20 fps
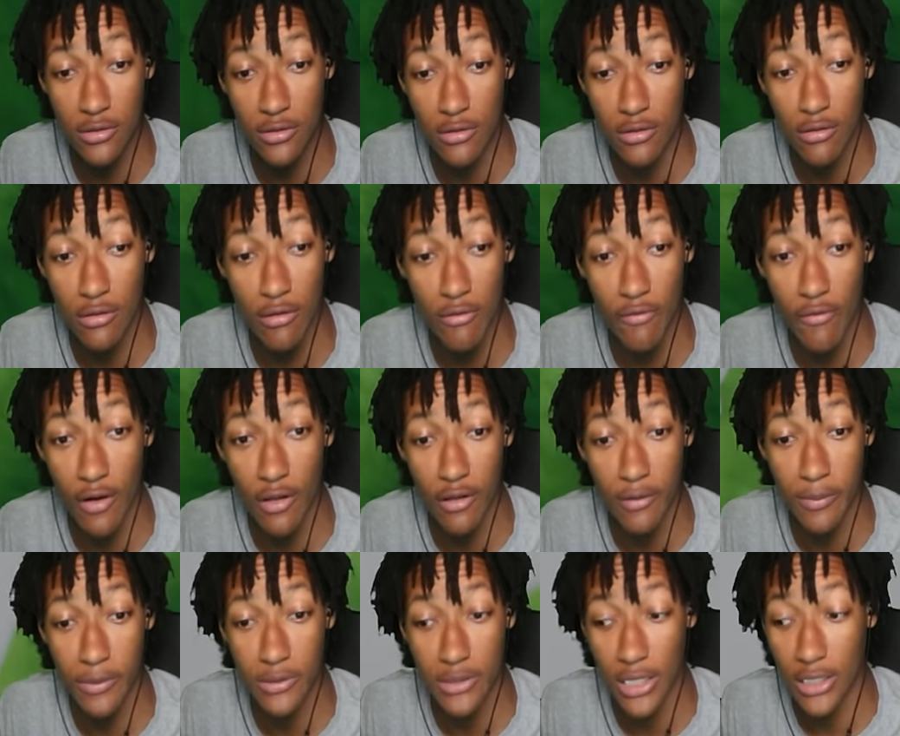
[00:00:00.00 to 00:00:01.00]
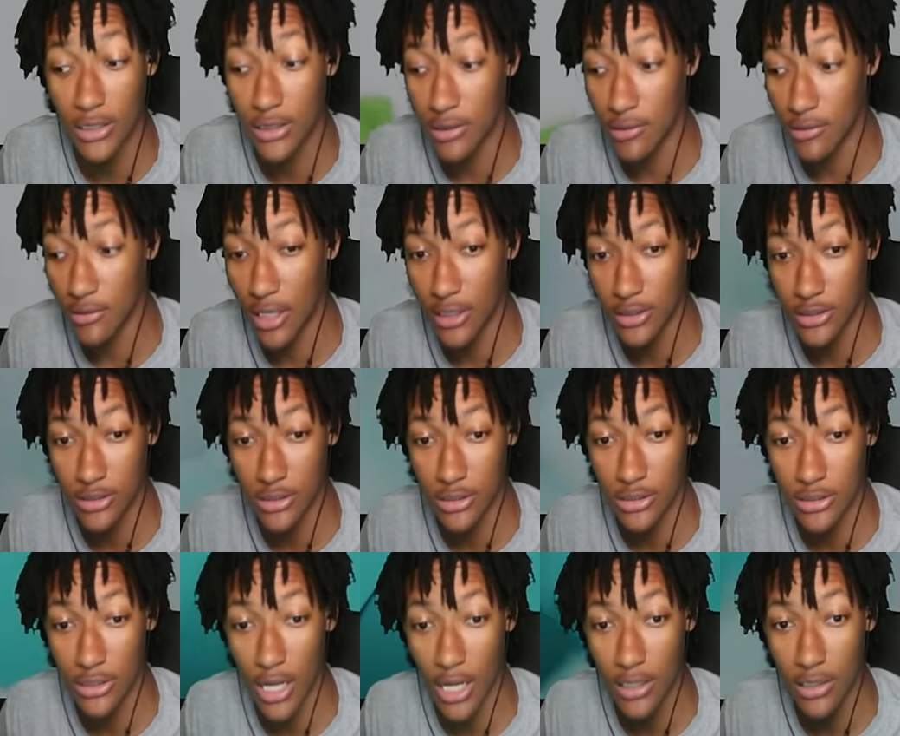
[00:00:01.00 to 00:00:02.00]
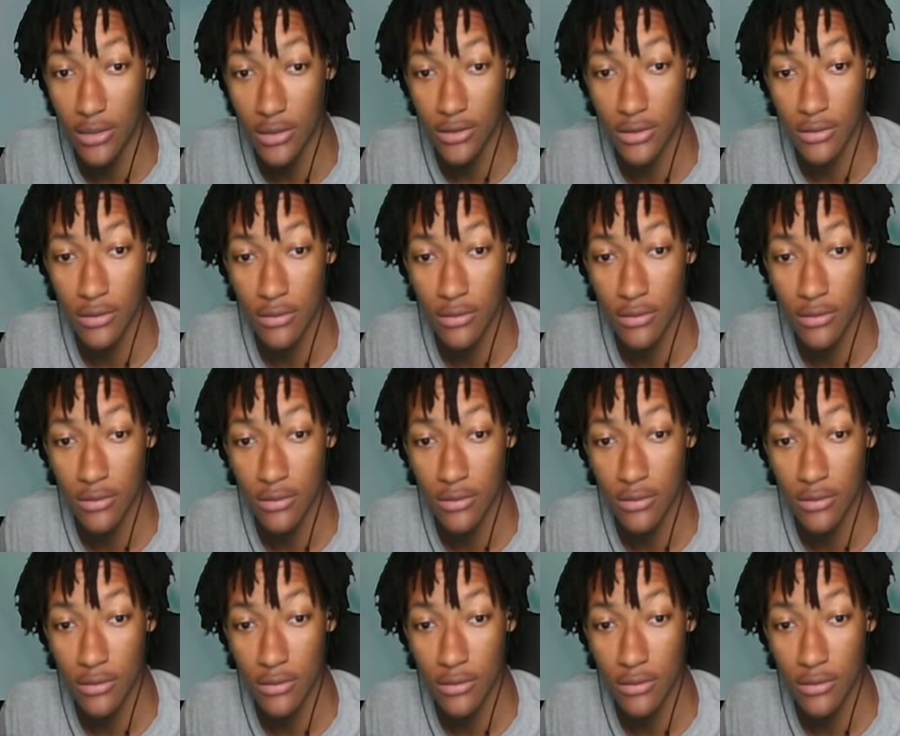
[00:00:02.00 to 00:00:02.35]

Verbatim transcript: the developers' idea. That's this is his idea.